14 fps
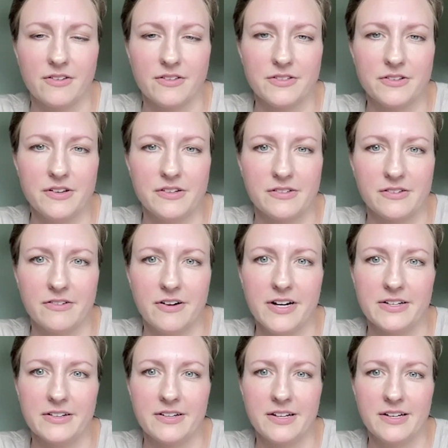That's good.
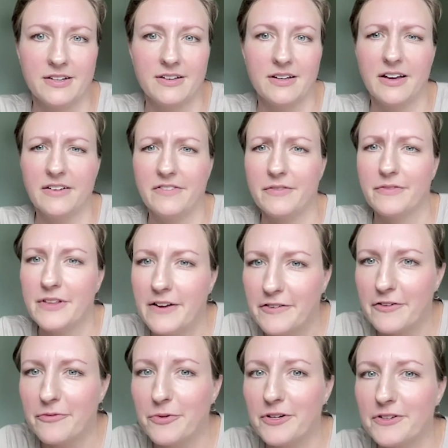Great. I've left
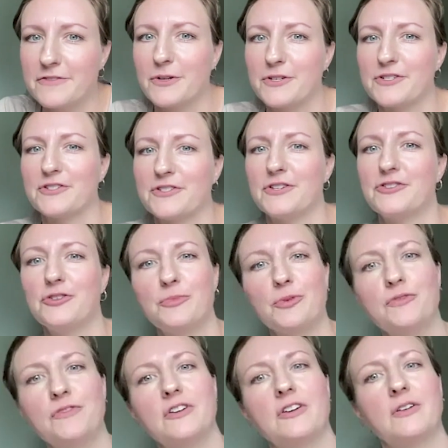off one of his questions. Did you
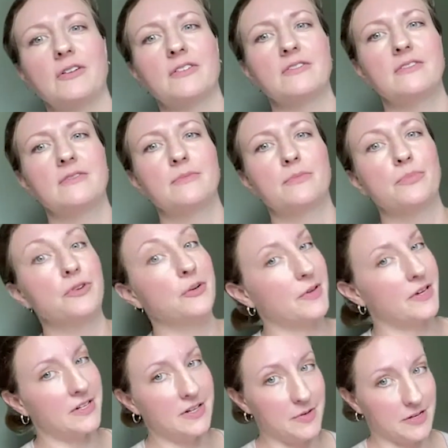move there
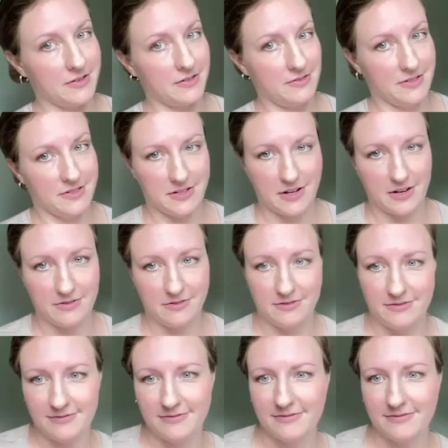pre-pandemic to Seattle?